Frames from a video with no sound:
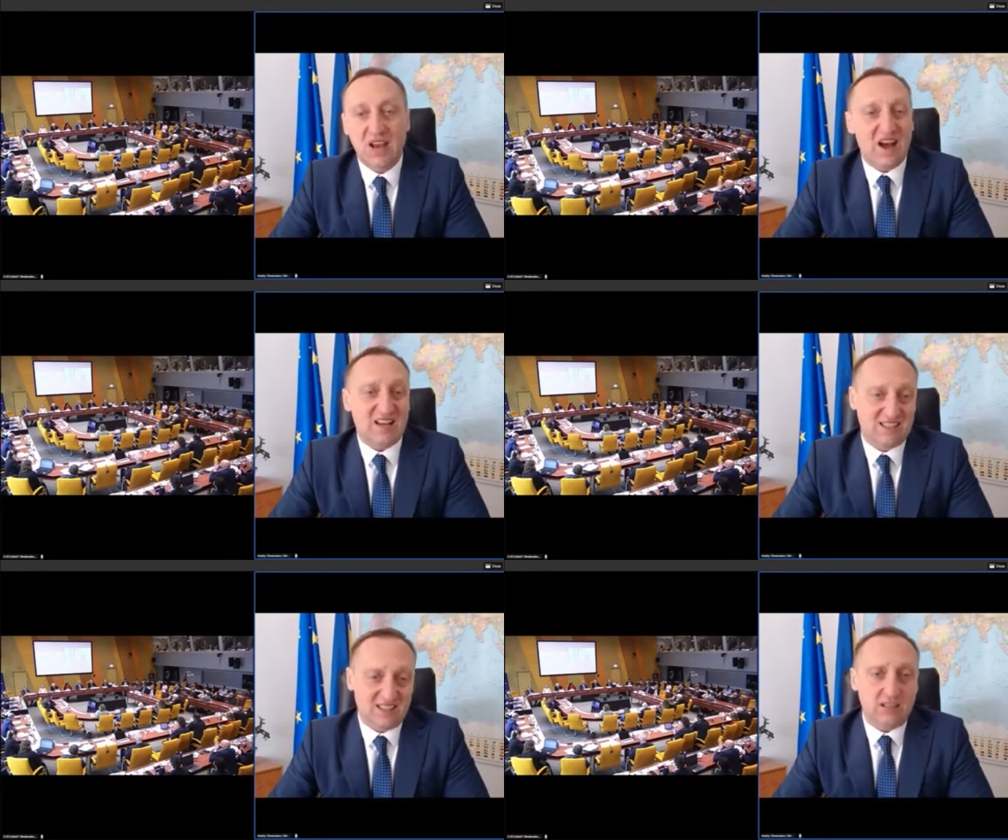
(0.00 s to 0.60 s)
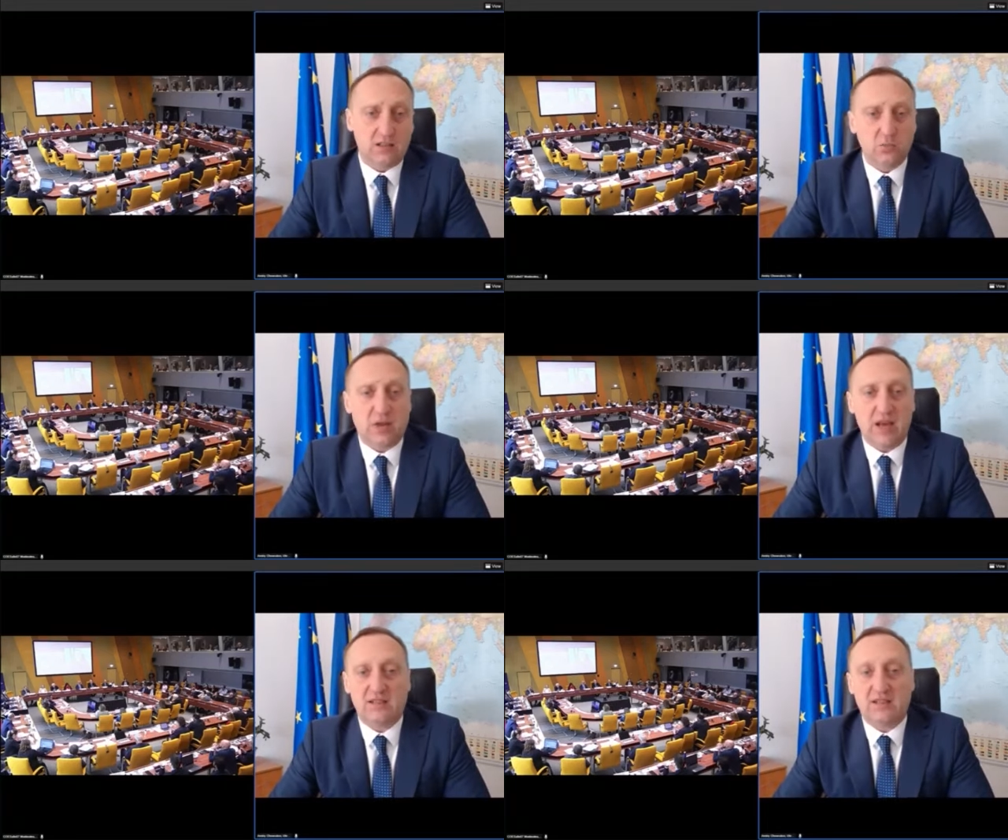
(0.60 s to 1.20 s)
are still in
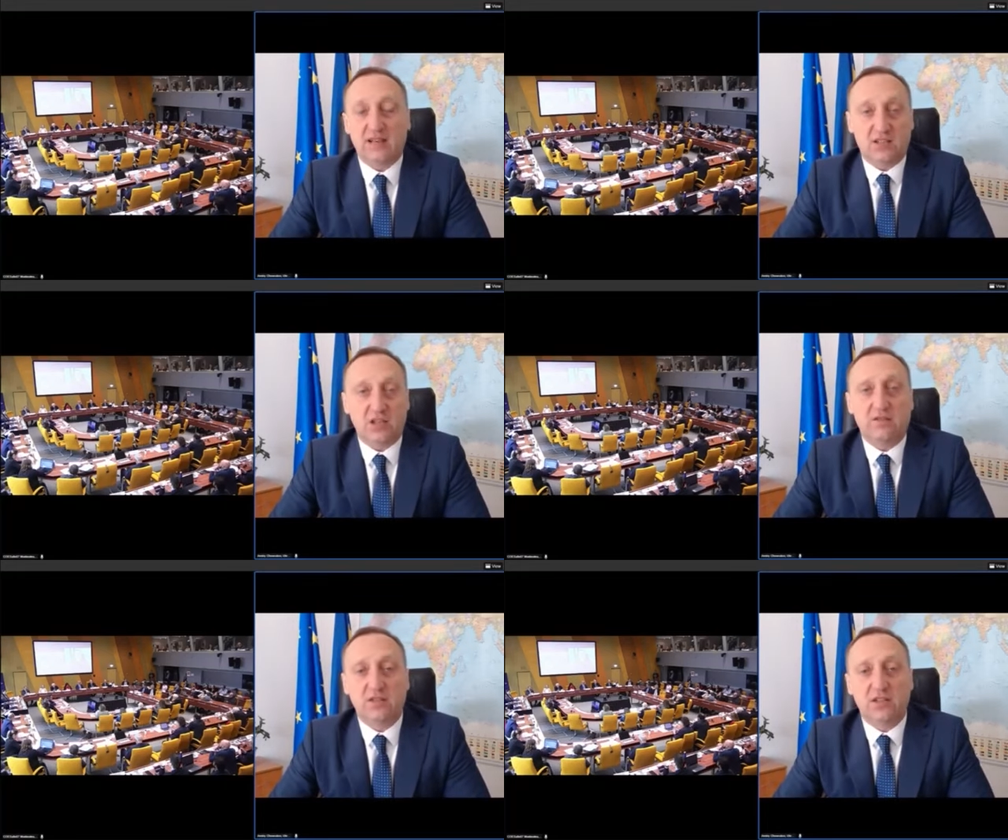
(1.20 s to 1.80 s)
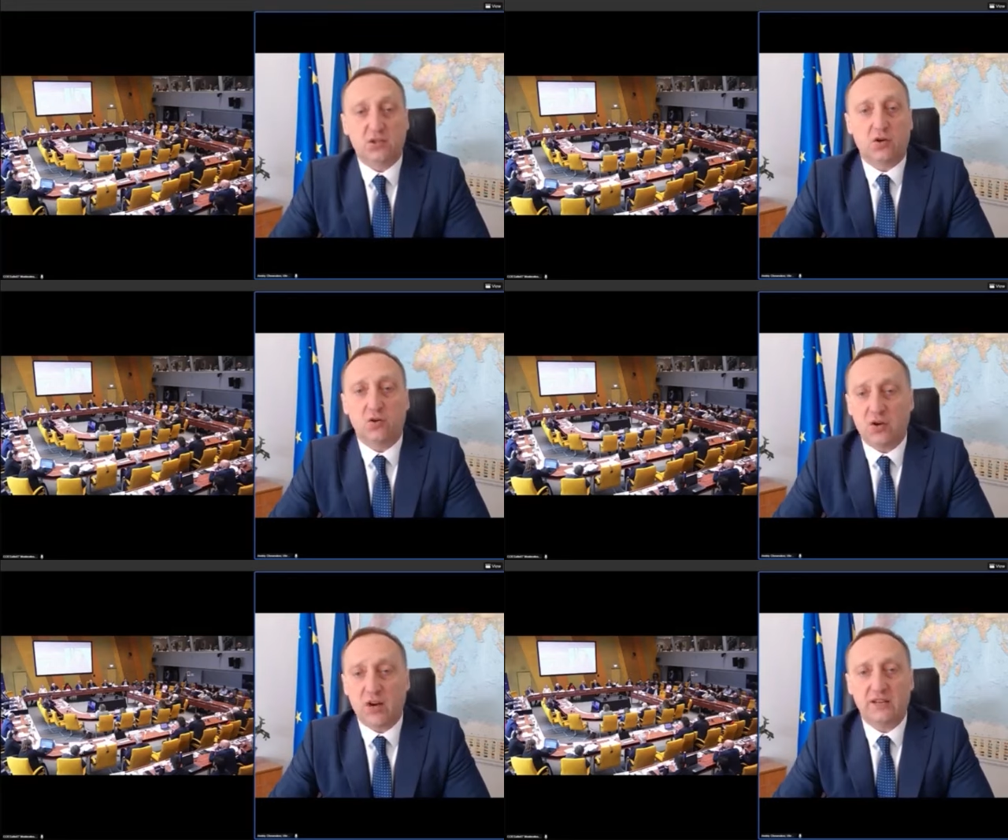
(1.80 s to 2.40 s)
place and even
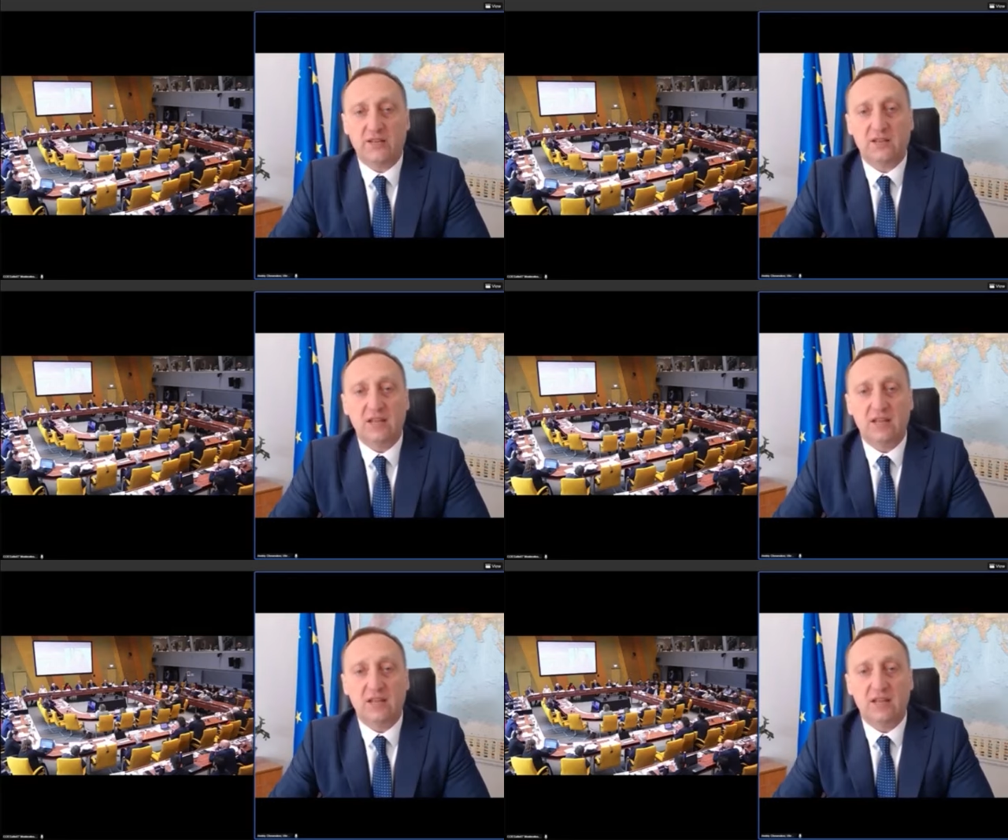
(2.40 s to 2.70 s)
deteriorated